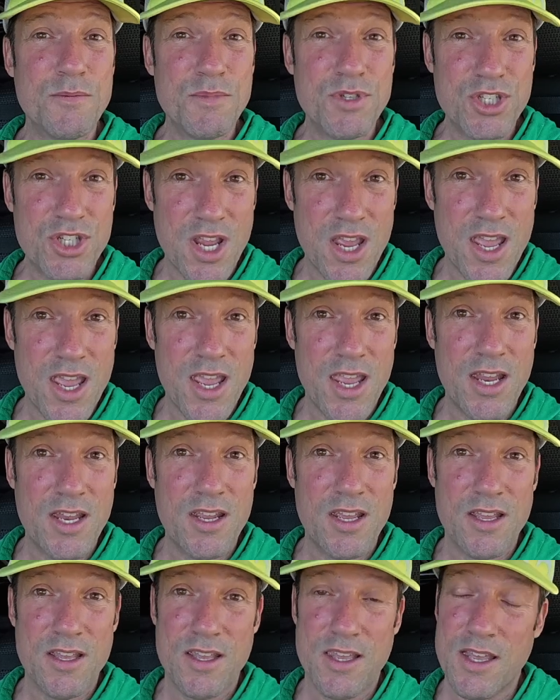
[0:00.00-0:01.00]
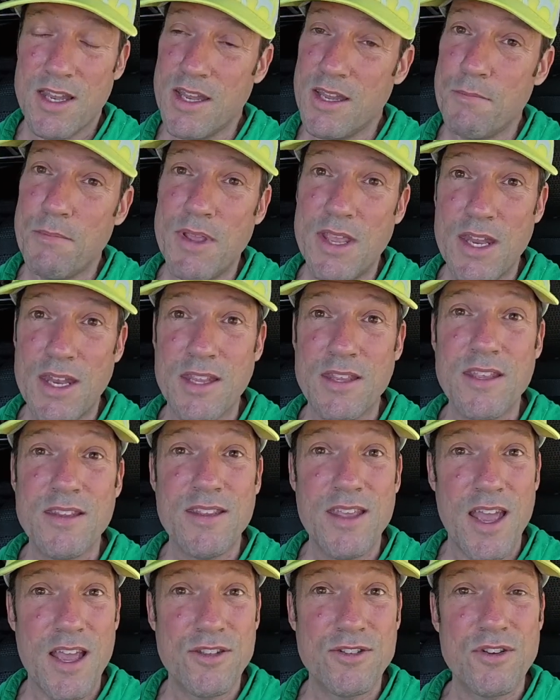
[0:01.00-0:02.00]
some shade, and it being in the
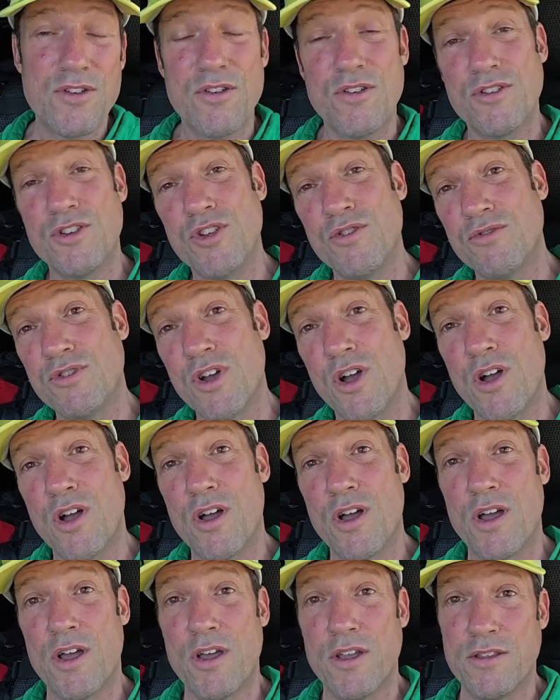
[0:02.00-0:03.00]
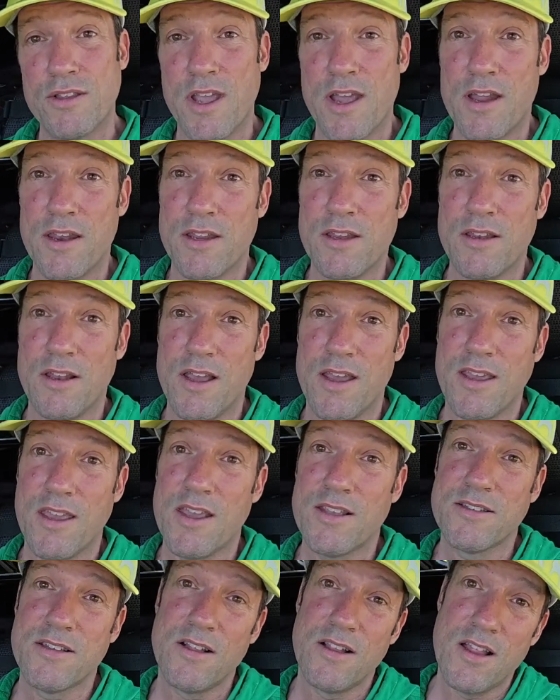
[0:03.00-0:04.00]
desert, Utah, down in like
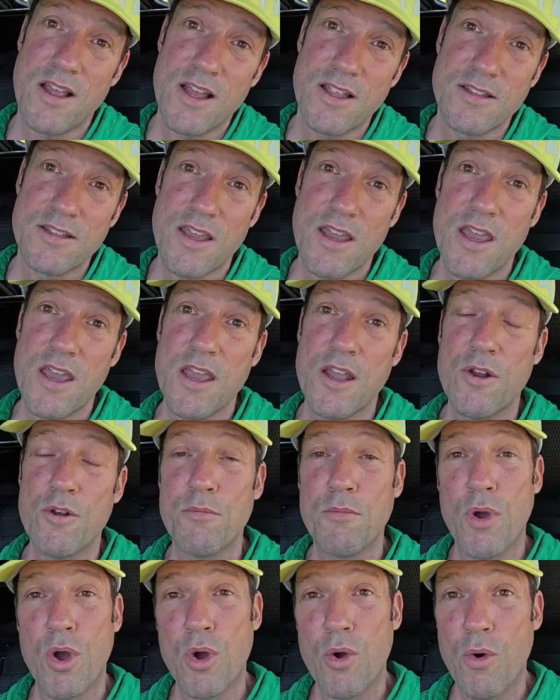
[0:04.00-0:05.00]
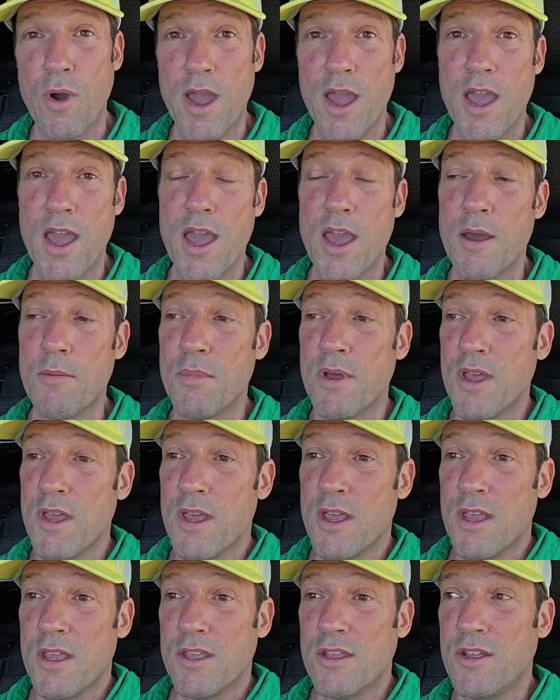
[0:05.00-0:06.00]
Escalante or Moab,
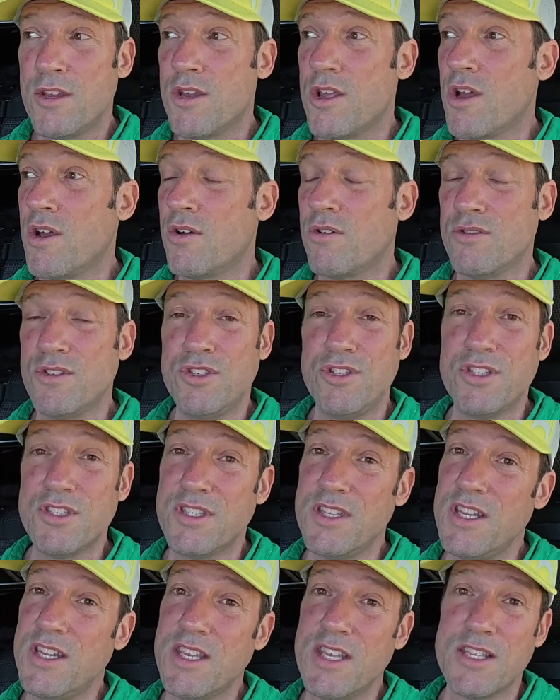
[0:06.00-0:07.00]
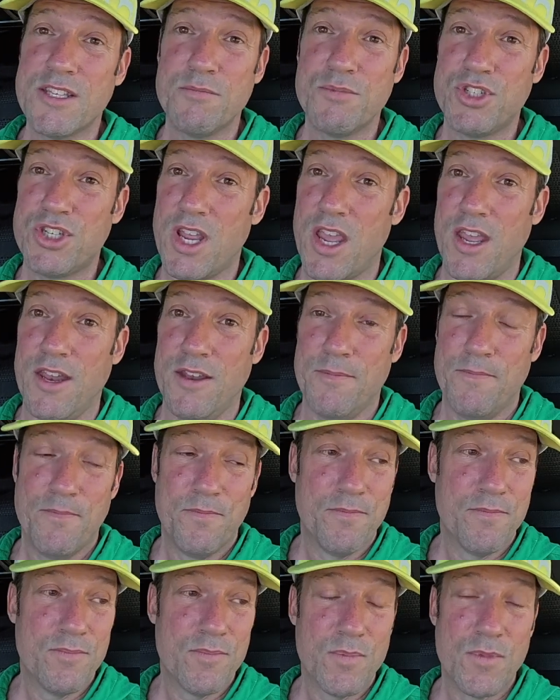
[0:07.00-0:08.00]
you just need to get some shade.
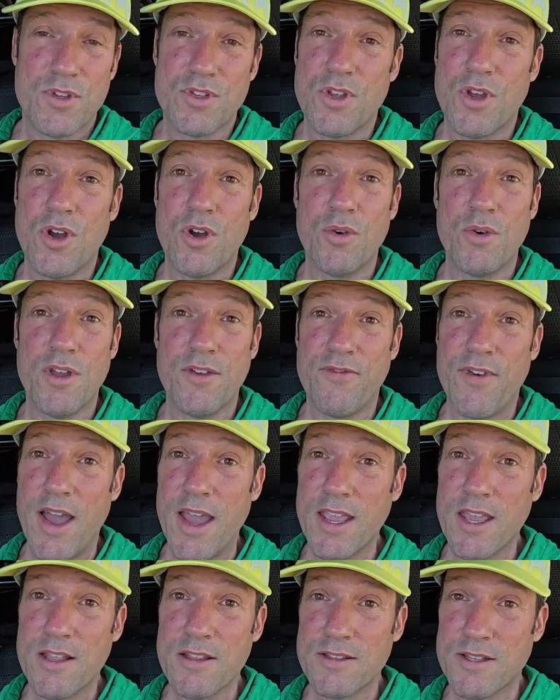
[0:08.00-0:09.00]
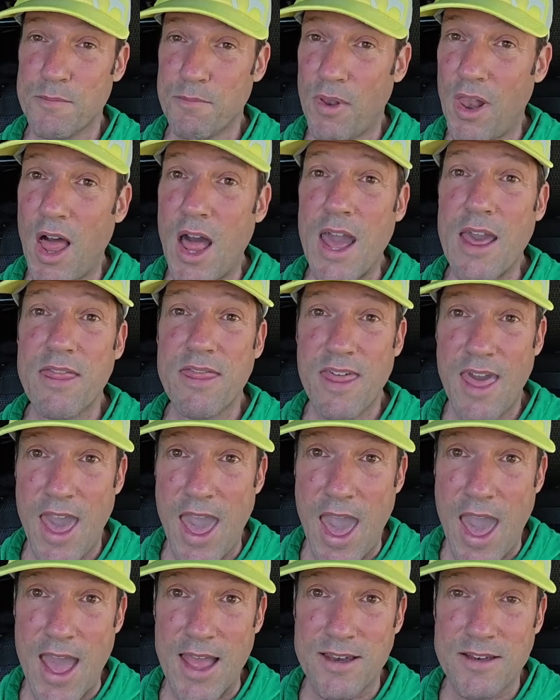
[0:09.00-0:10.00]
So if I can supply
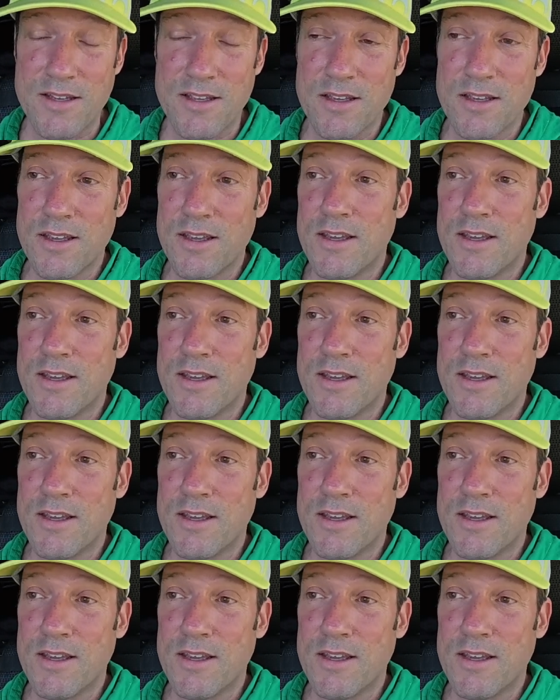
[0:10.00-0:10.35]
that,